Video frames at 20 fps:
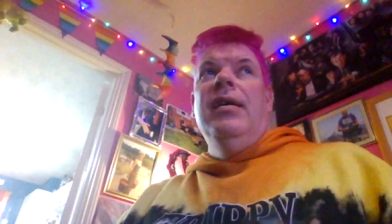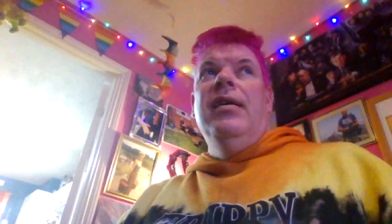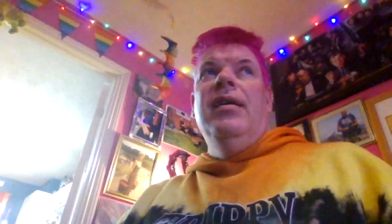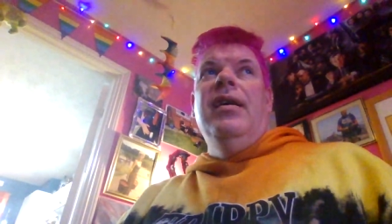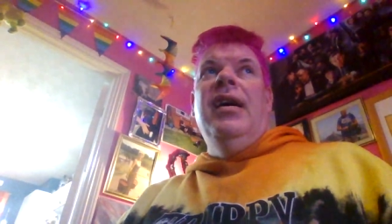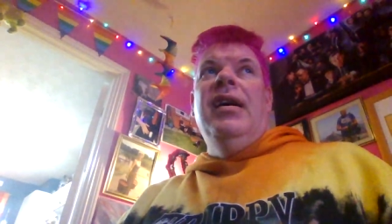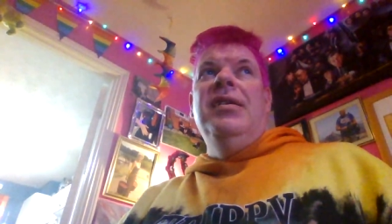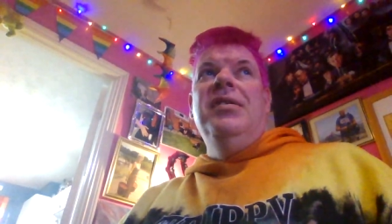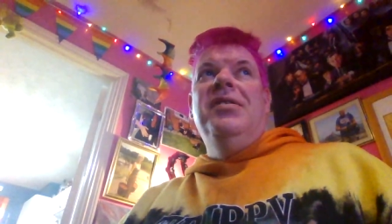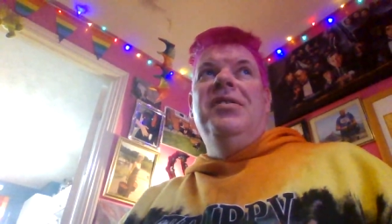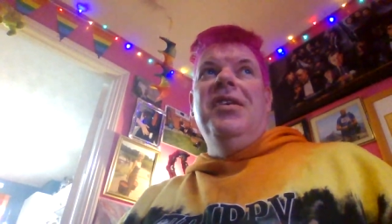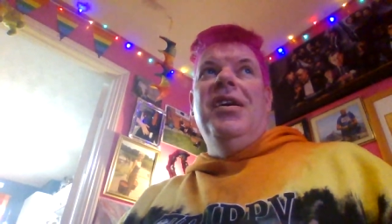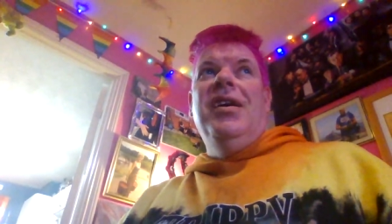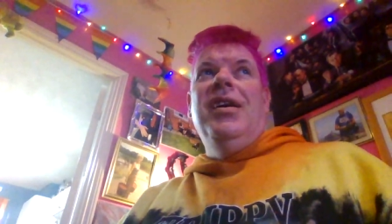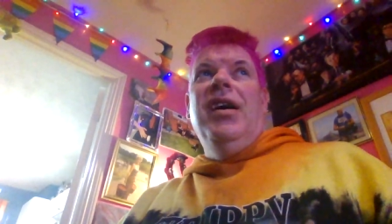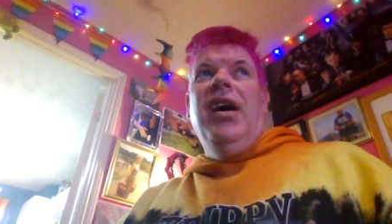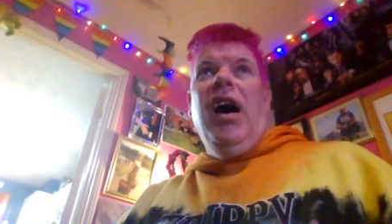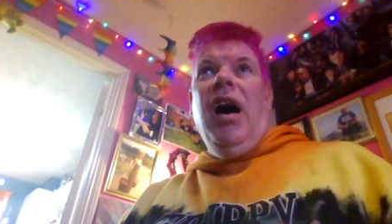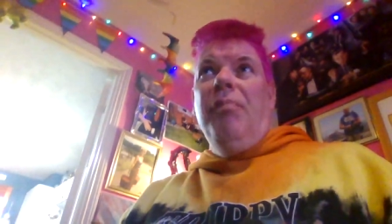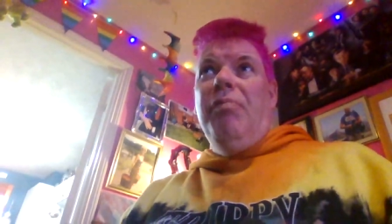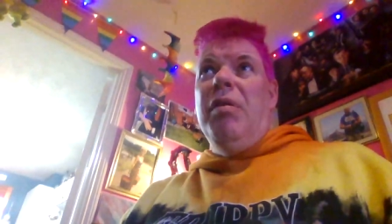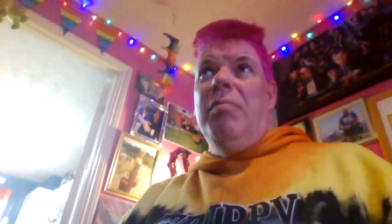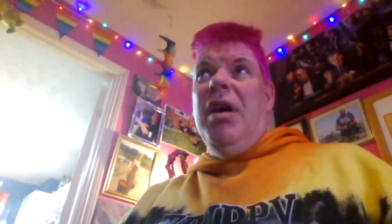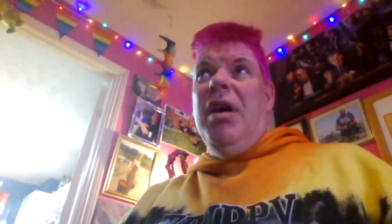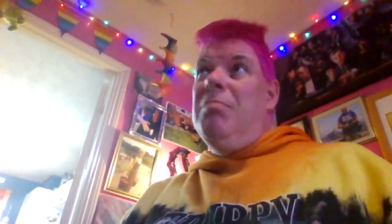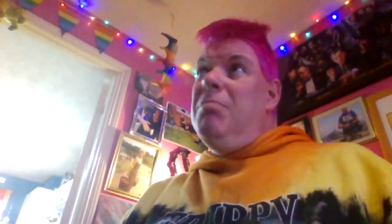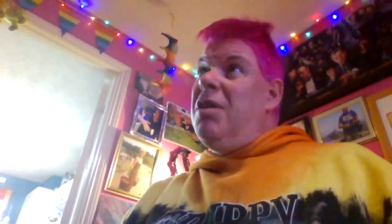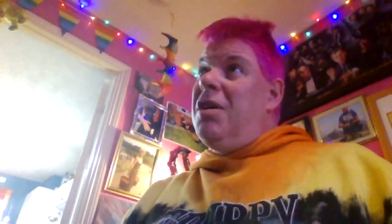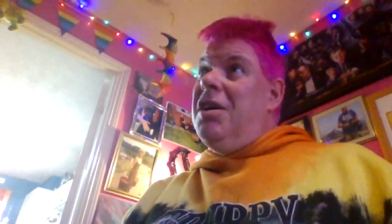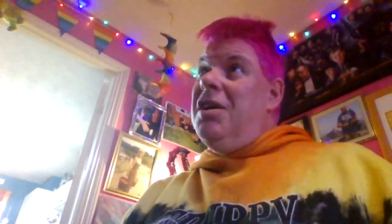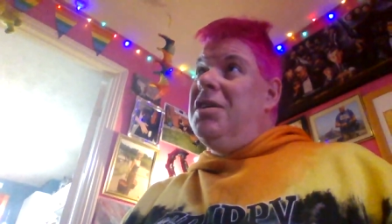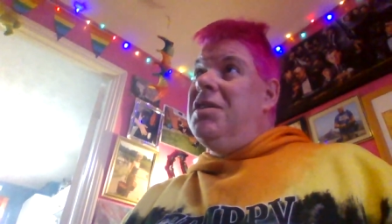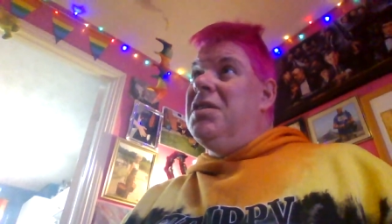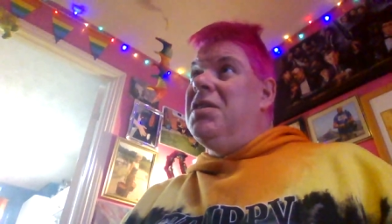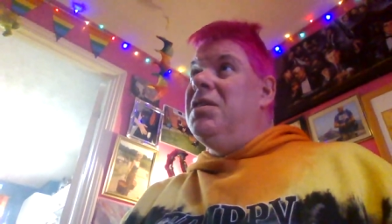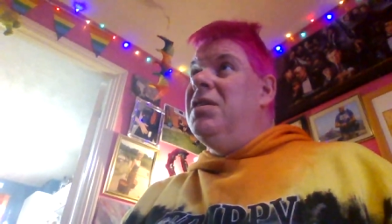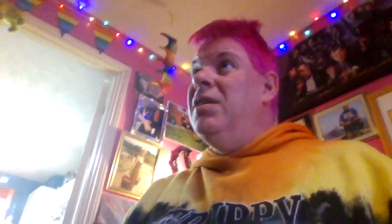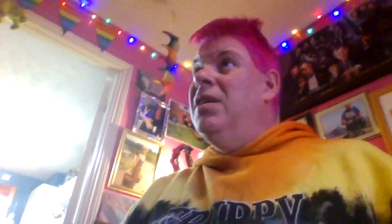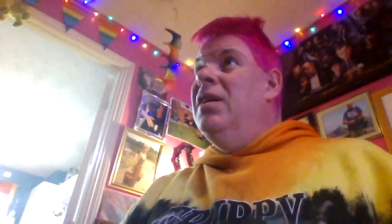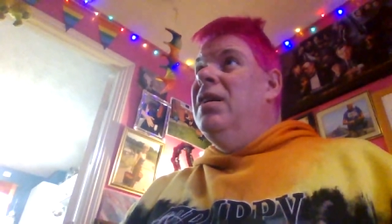and uh, happy
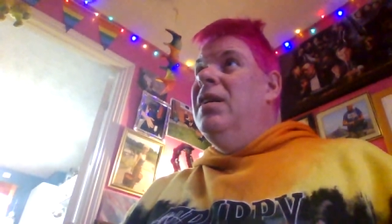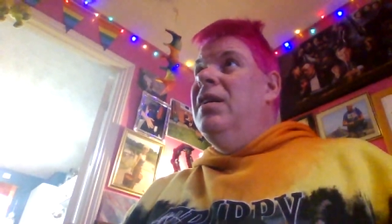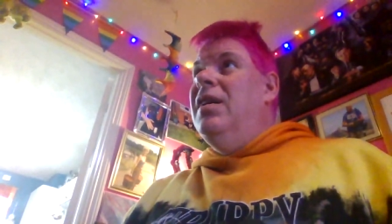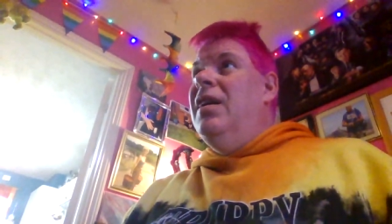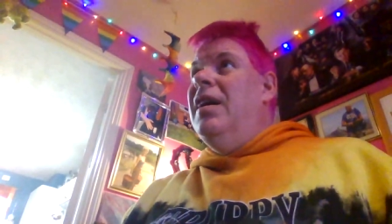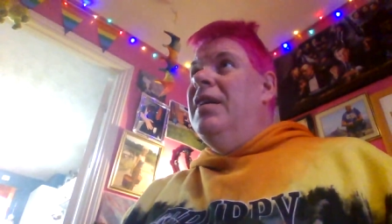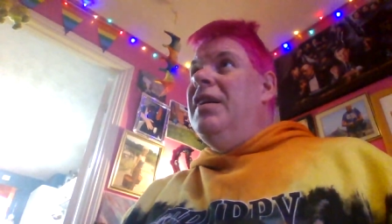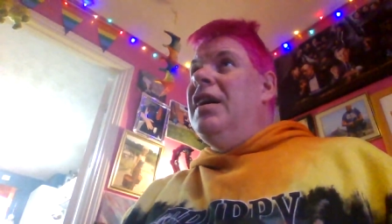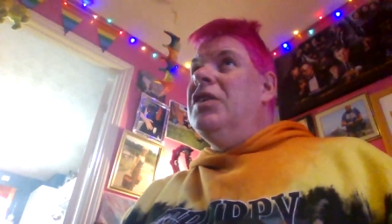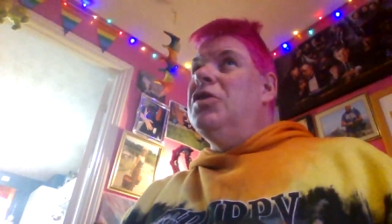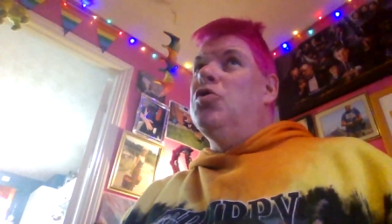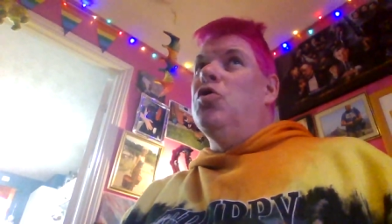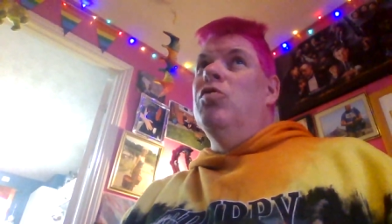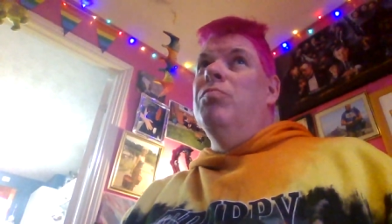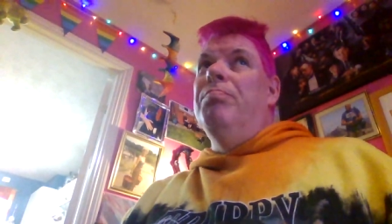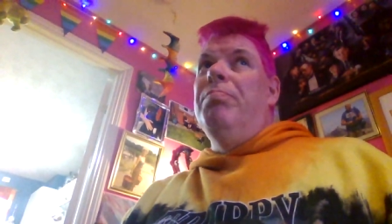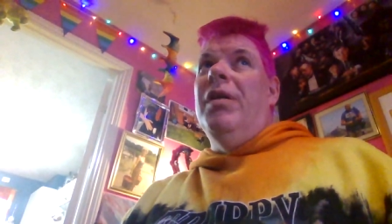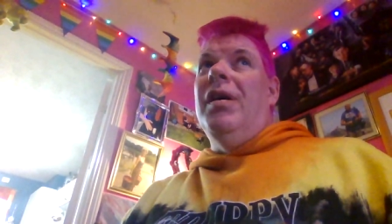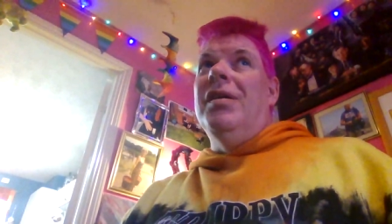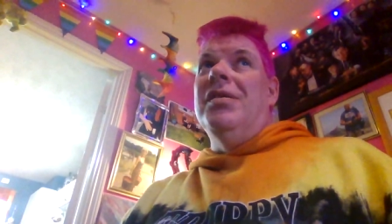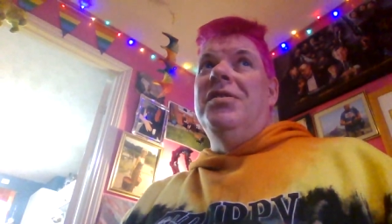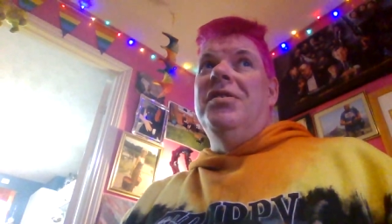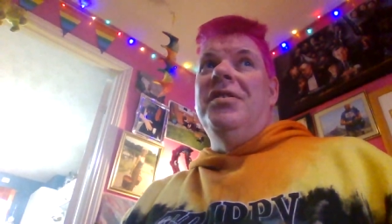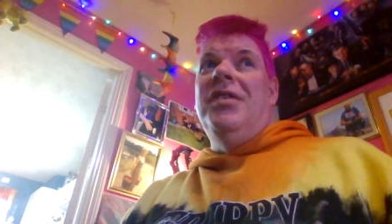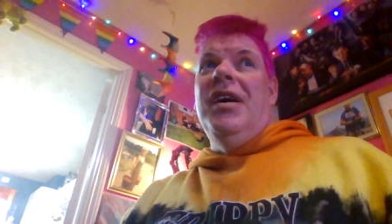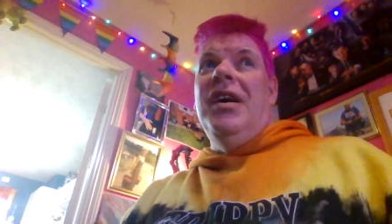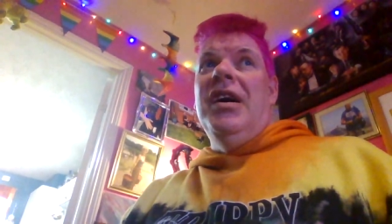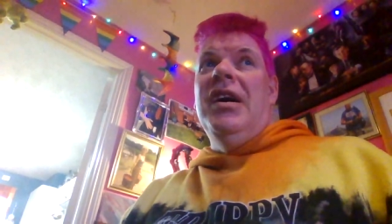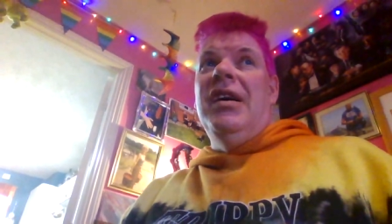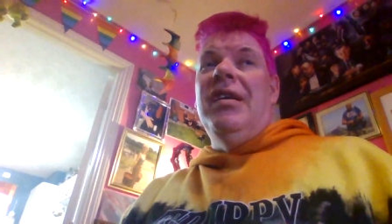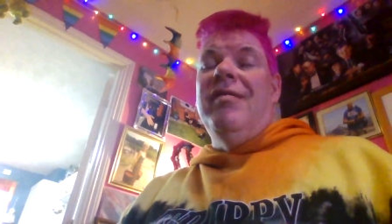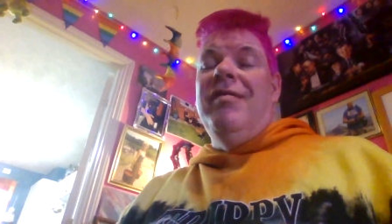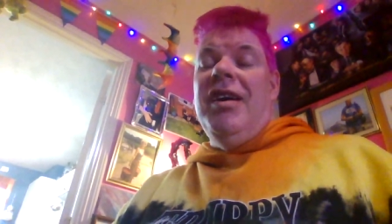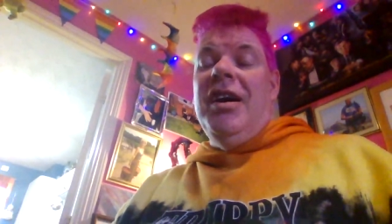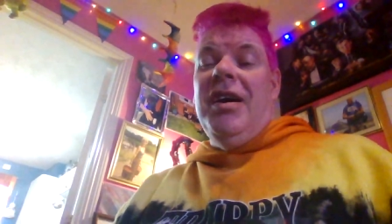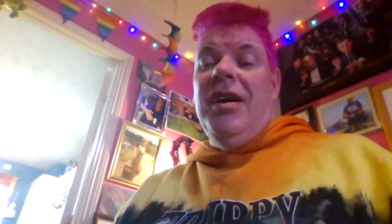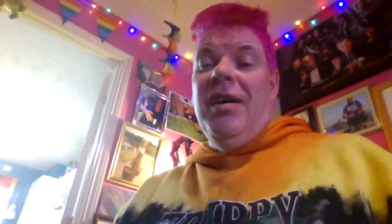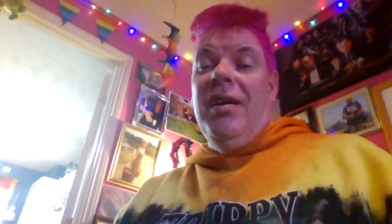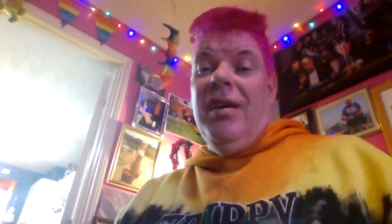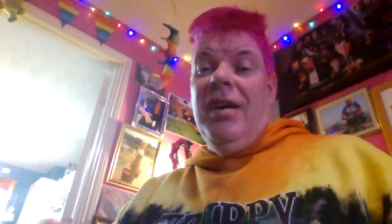memories and that's going back to the
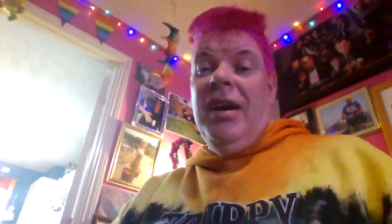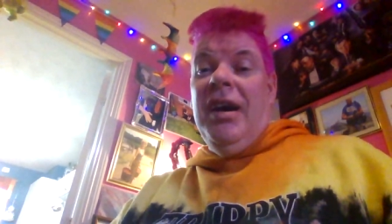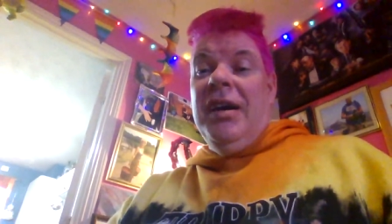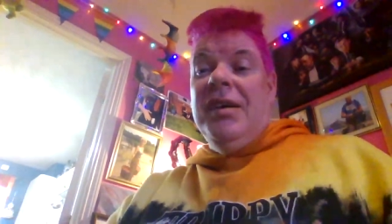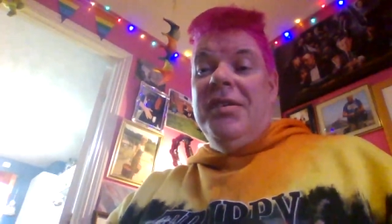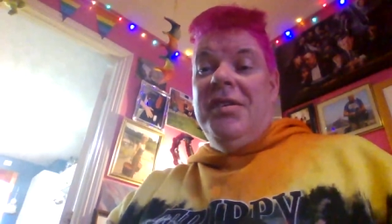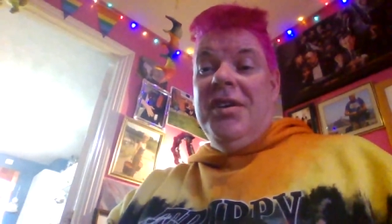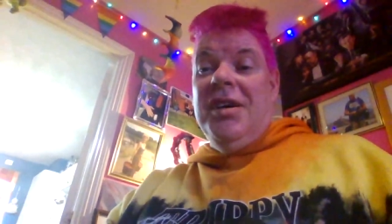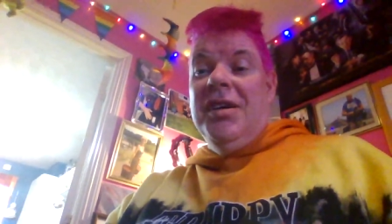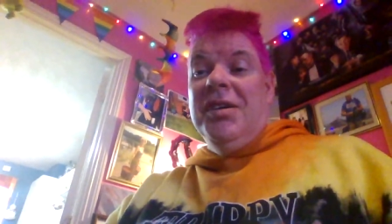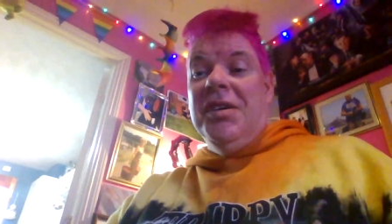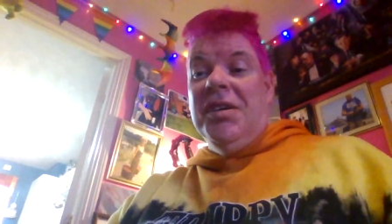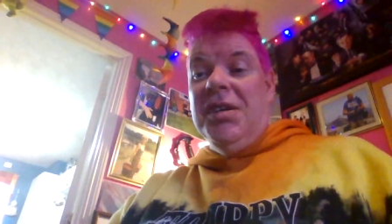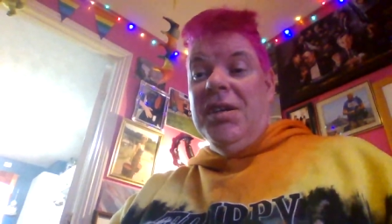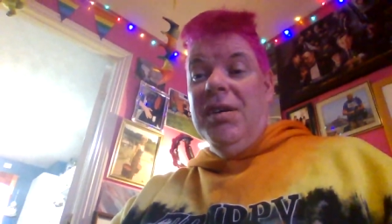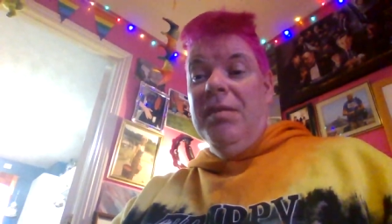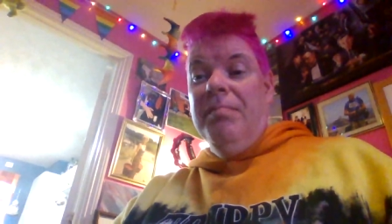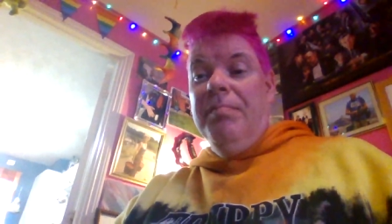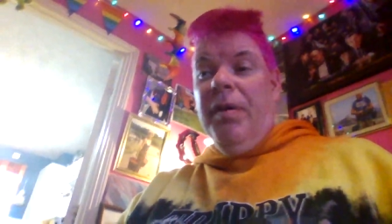early 80s.